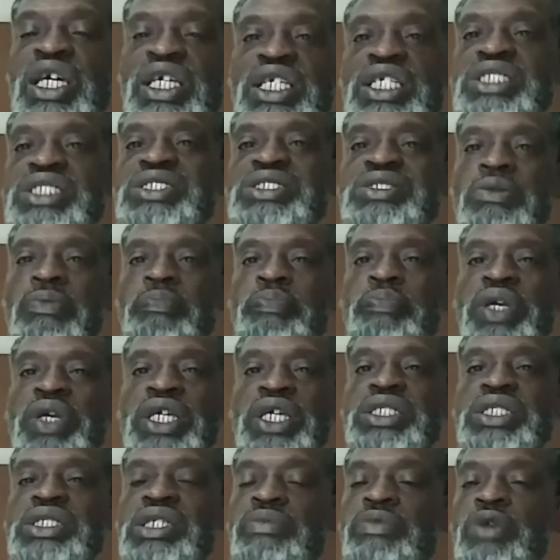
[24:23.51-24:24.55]
This is the
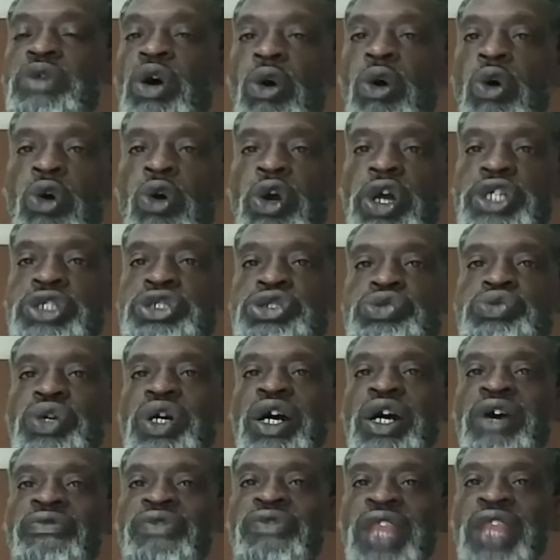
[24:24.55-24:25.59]
piece of the orchestra
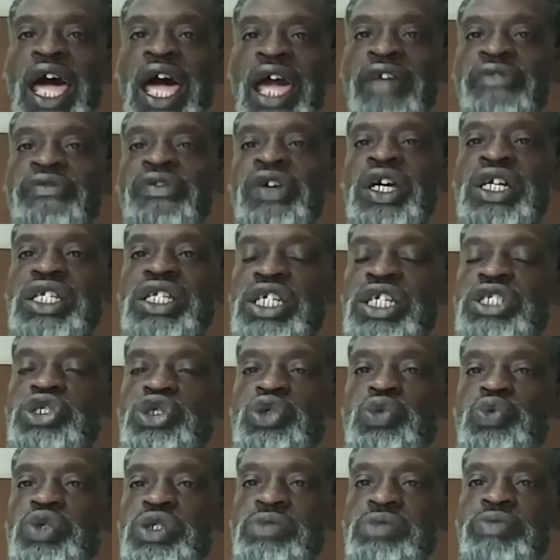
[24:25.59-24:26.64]
of life that
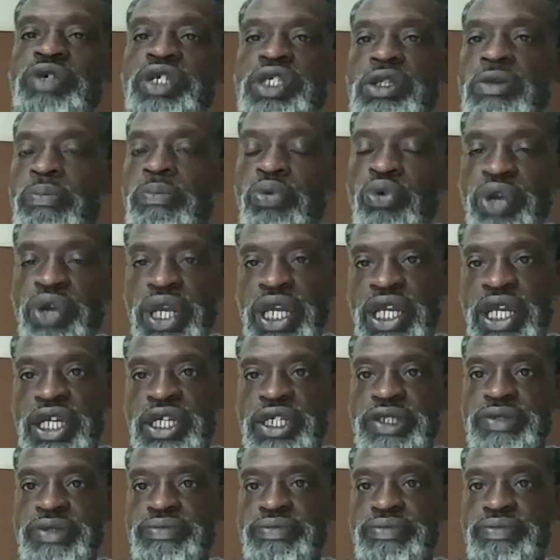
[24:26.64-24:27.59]
you was meant to bring.